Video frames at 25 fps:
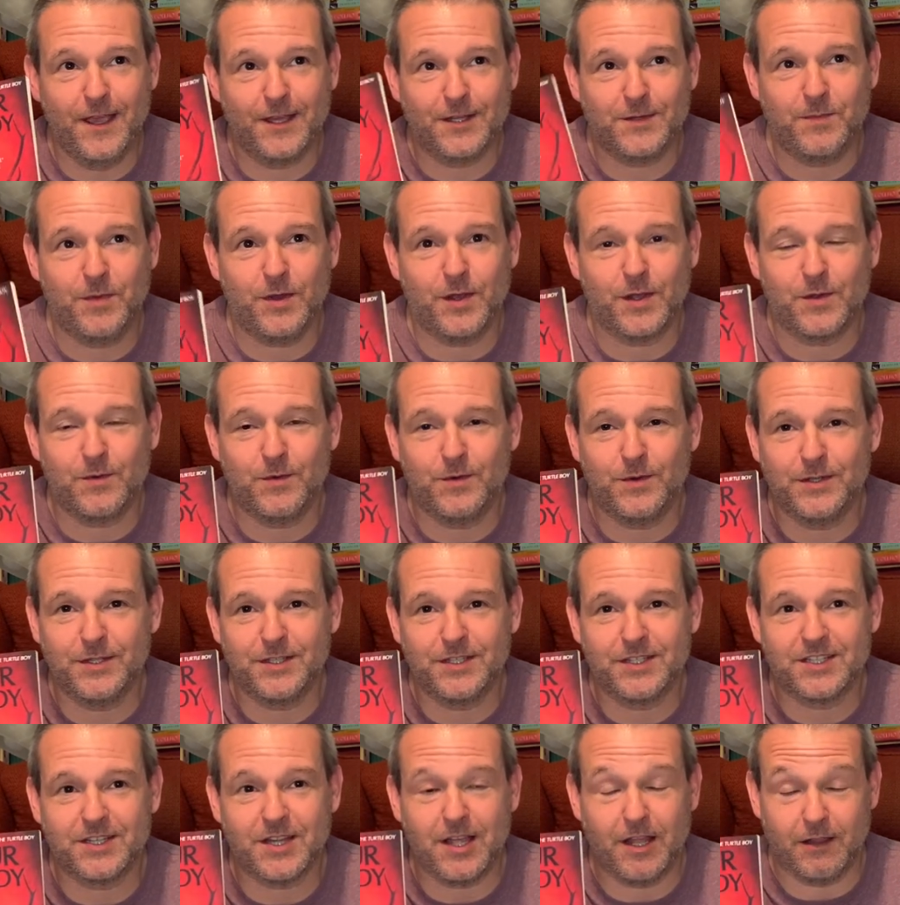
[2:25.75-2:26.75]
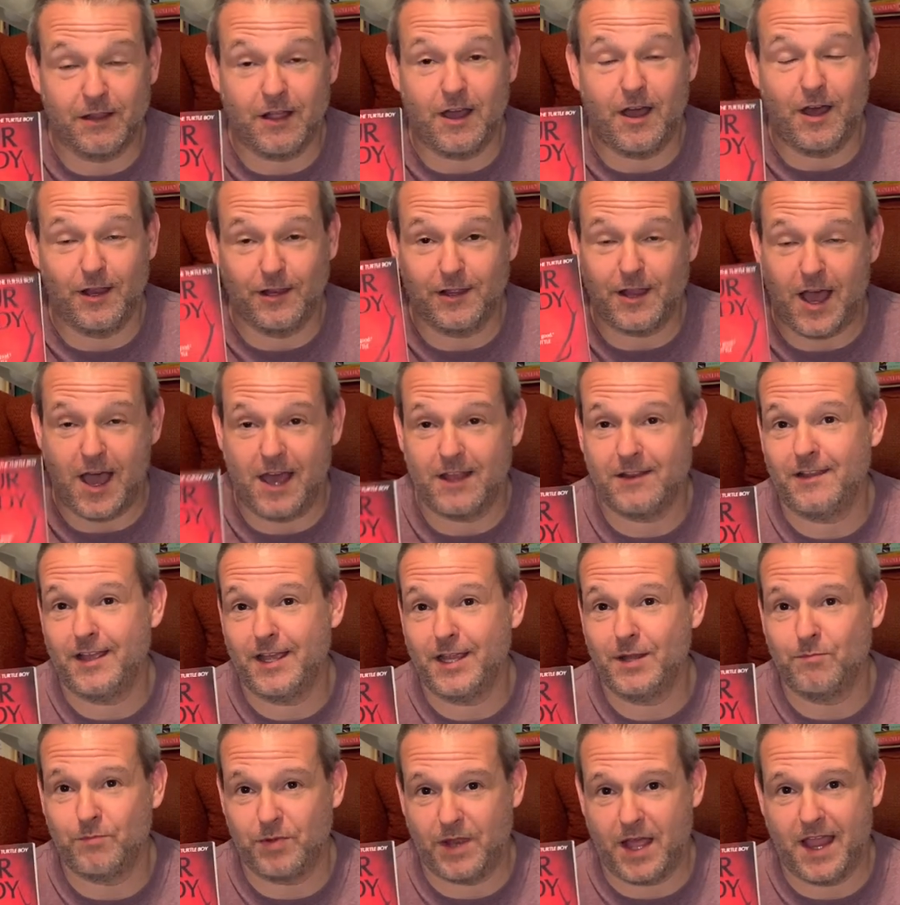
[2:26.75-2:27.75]
book was a lot
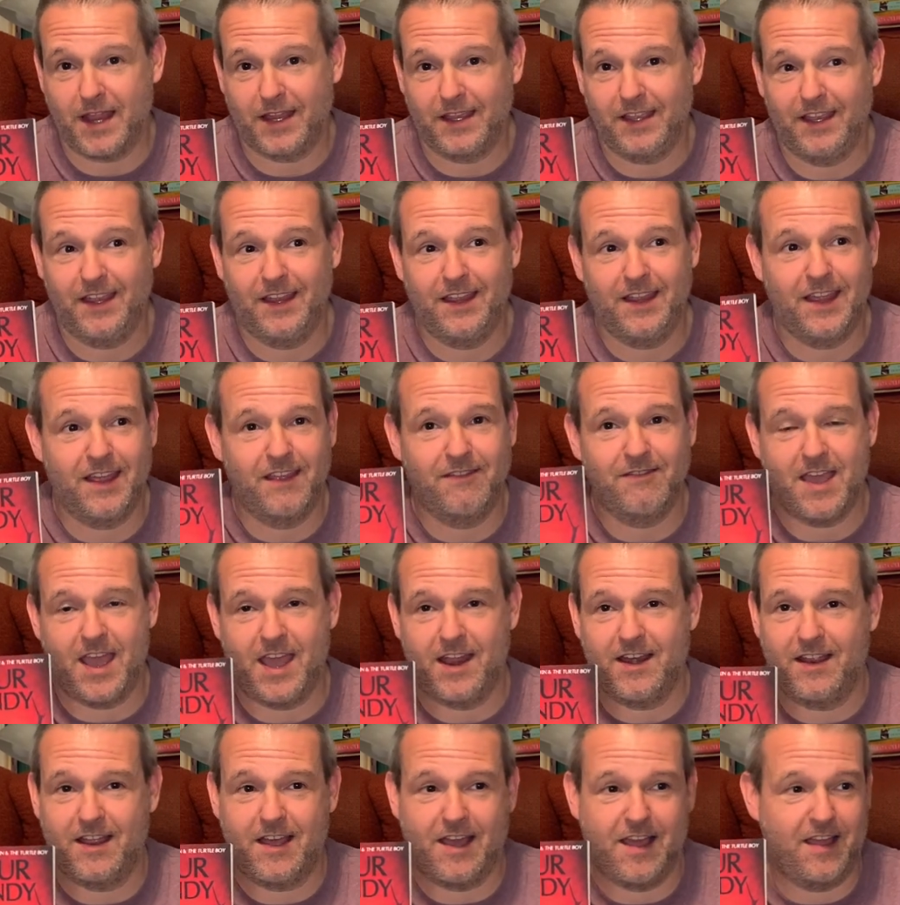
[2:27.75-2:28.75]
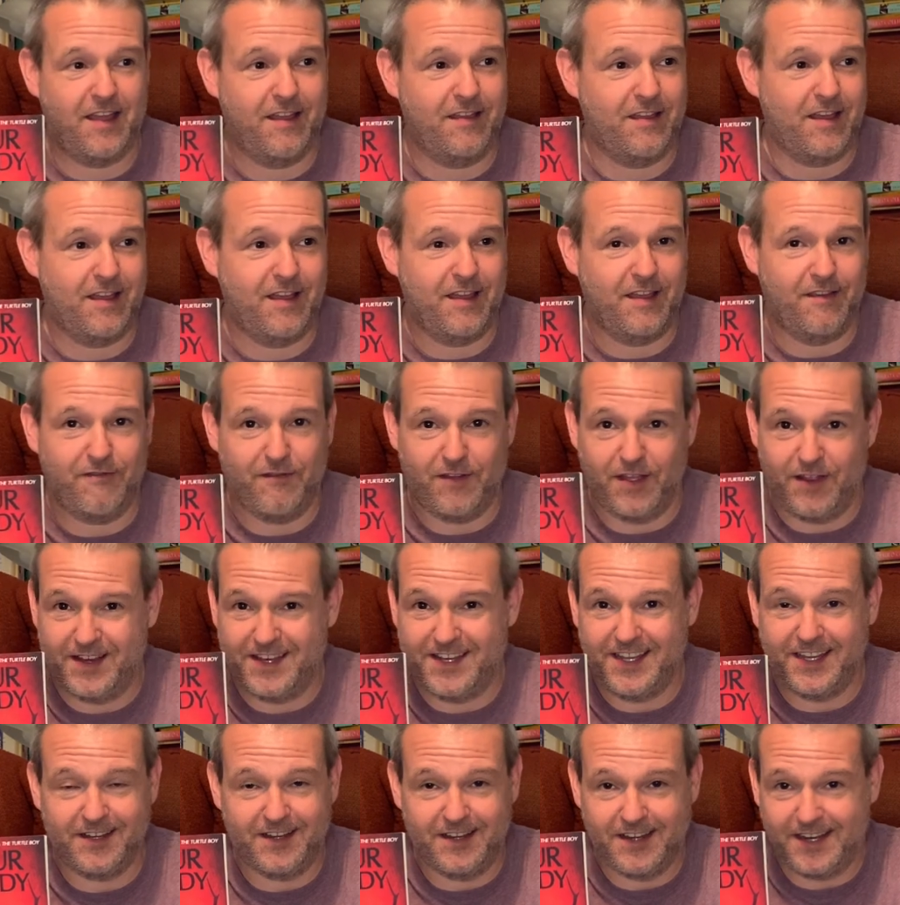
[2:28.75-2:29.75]
like Blanky in that it
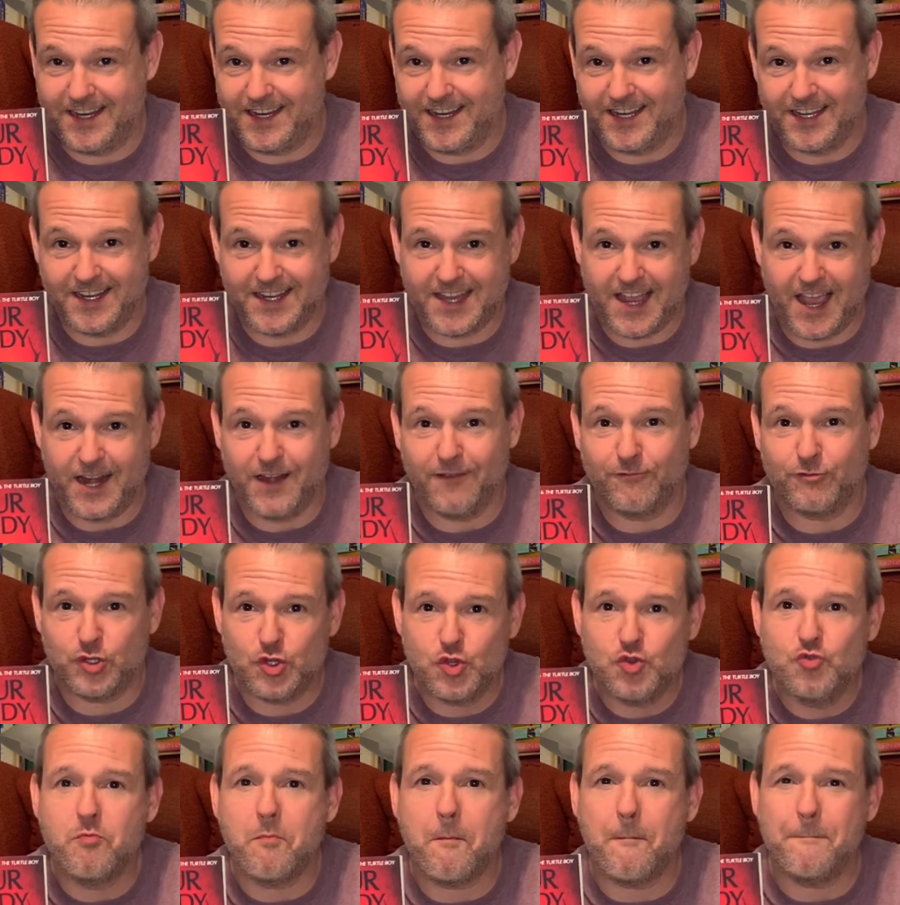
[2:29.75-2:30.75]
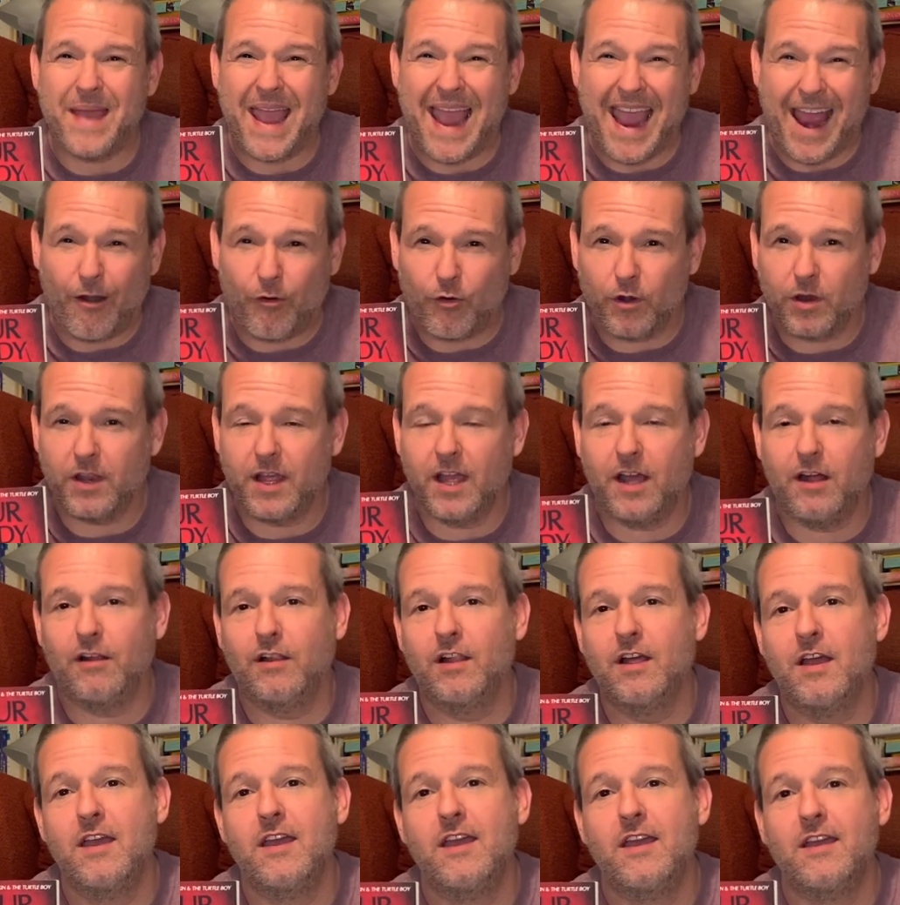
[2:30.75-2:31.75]
did kind of two
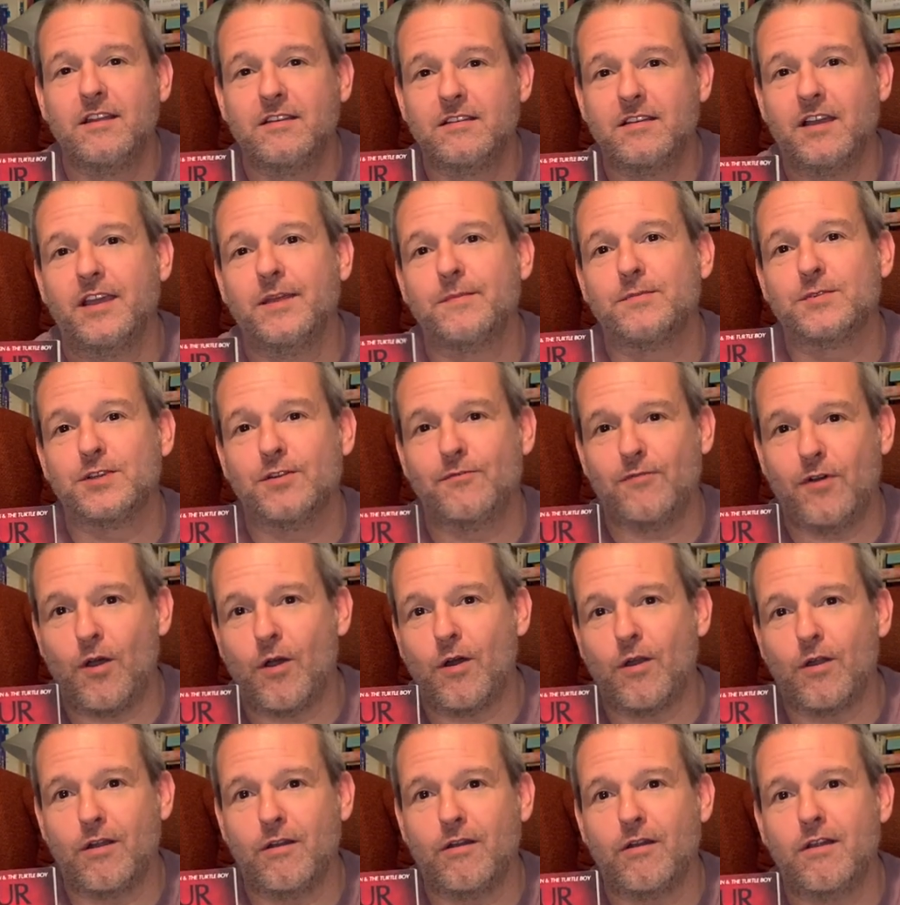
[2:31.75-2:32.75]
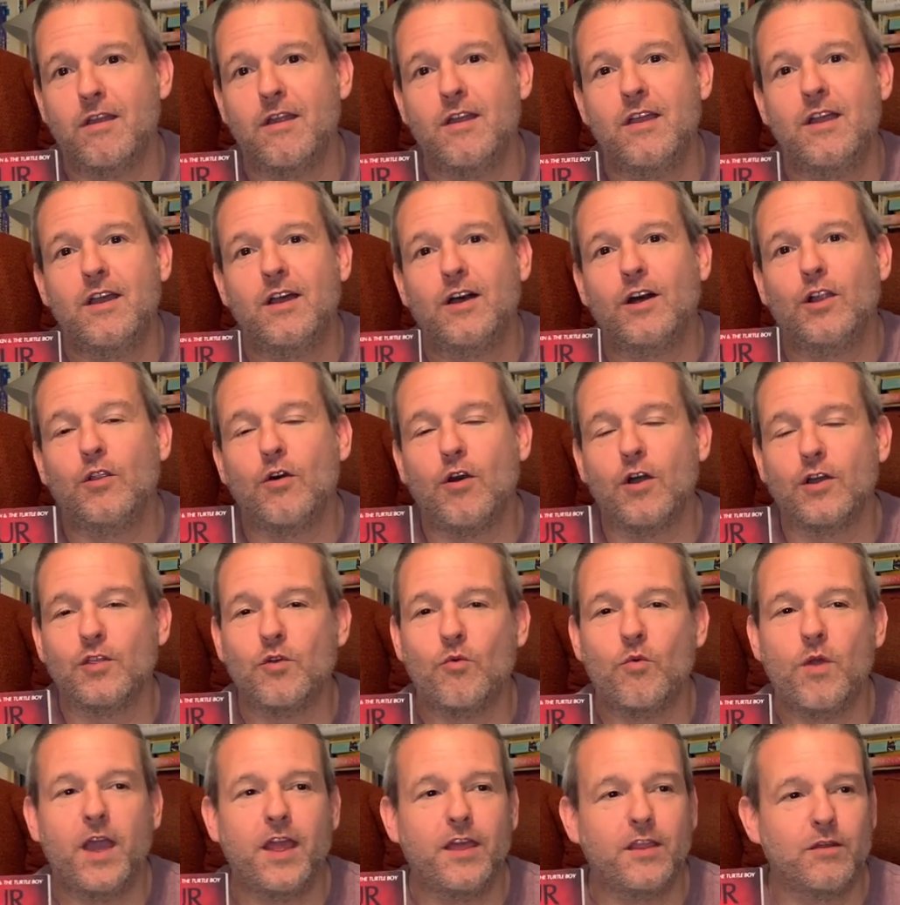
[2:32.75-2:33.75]
parallel types of horror along
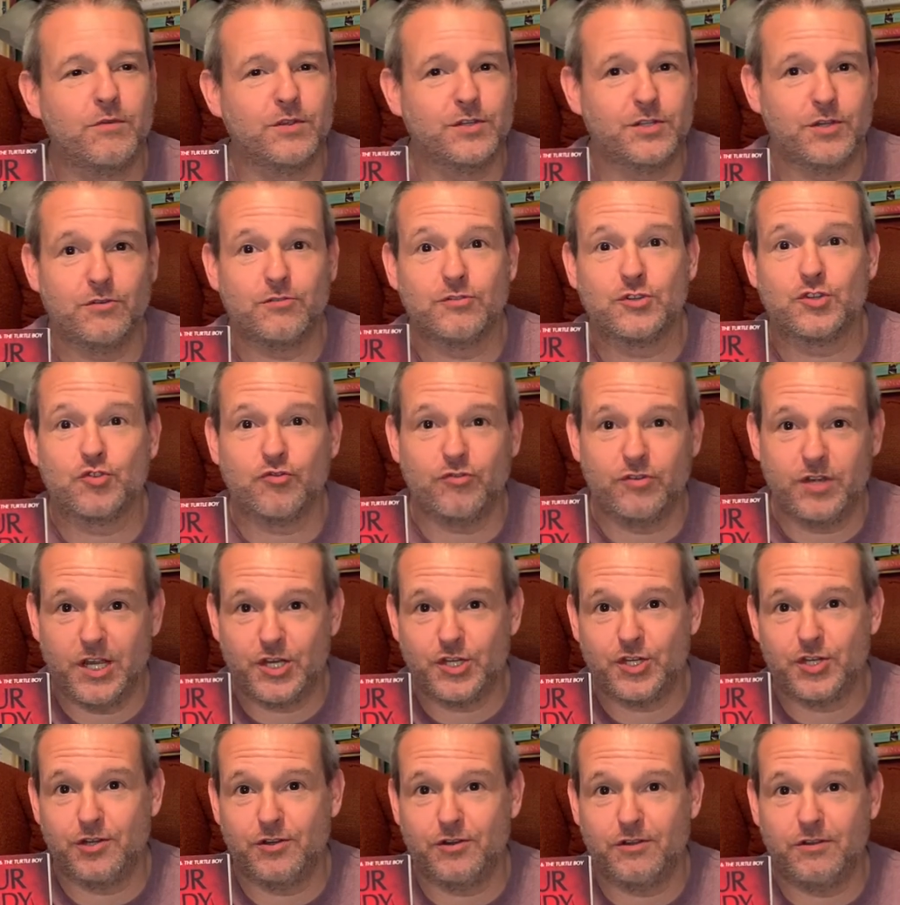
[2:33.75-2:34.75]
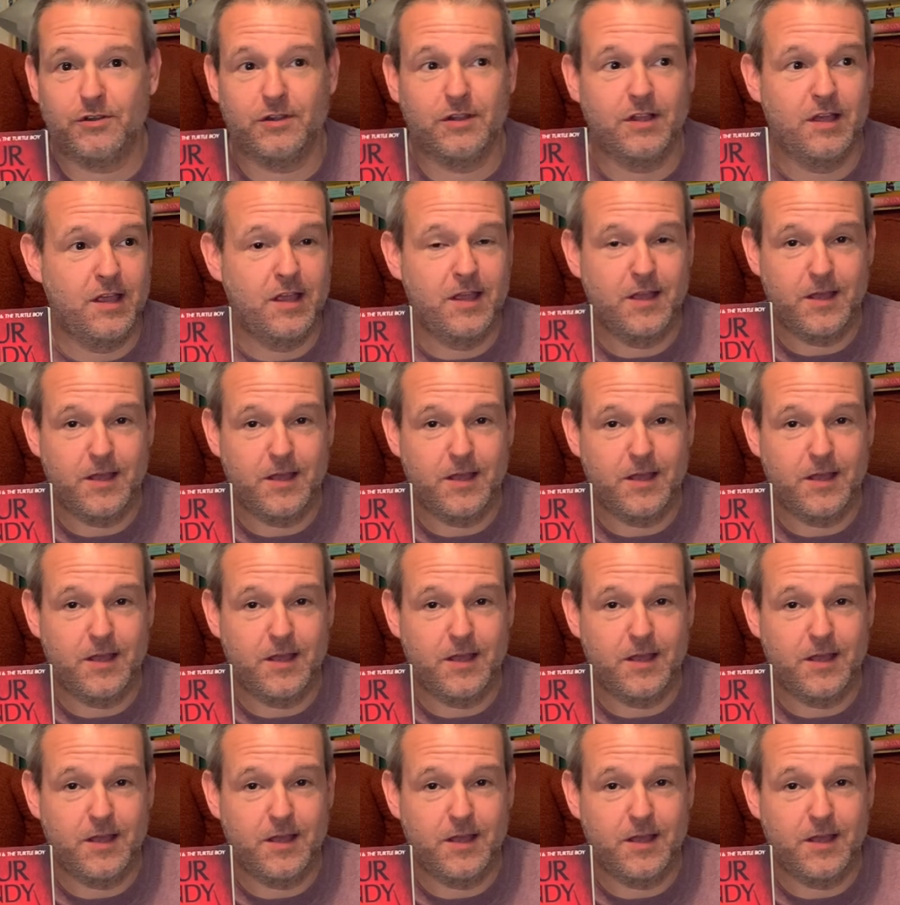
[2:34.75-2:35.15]
the way. There was your traditional